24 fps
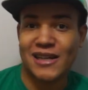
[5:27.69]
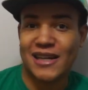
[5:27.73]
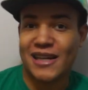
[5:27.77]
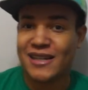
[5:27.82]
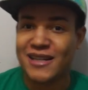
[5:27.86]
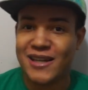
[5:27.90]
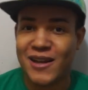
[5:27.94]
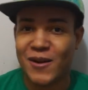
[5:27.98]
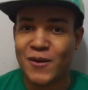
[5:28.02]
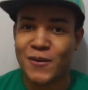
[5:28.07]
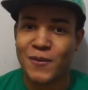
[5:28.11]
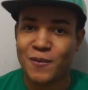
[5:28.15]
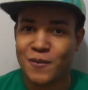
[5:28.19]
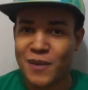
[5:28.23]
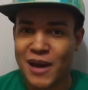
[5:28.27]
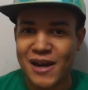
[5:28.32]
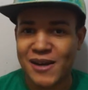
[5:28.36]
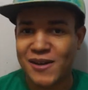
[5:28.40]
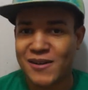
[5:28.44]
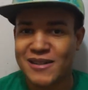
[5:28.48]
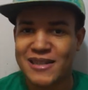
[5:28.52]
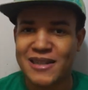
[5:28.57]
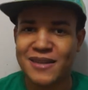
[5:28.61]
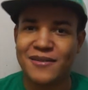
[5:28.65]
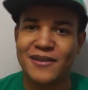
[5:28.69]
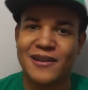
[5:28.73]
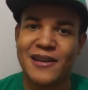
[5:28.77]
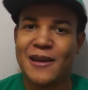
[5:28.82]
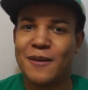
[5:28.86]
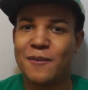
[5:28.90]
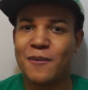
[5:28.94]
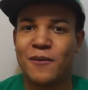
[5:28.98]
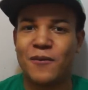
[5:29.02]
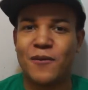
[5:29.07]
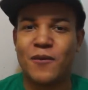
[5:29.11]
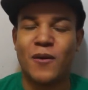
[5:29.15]
you know, buy it on
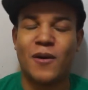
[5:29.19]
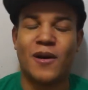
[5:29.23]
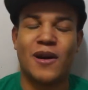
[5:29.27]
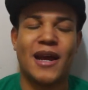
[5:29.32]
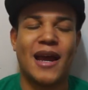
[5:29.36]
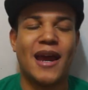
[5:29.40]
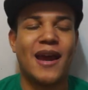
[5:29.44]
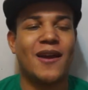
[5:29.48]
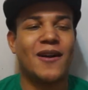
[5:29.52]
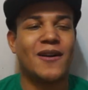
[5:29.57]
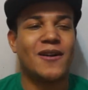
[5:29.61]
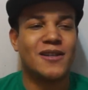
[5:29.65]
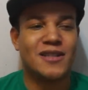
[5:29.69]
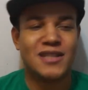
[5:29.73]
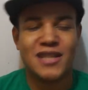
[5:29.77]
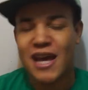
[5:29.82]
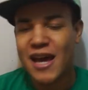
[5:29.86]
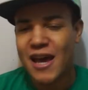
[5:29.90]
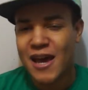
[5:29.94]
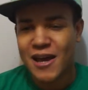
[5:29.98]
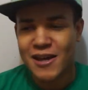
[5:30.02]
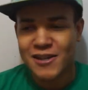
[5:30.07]
DVD before it airs.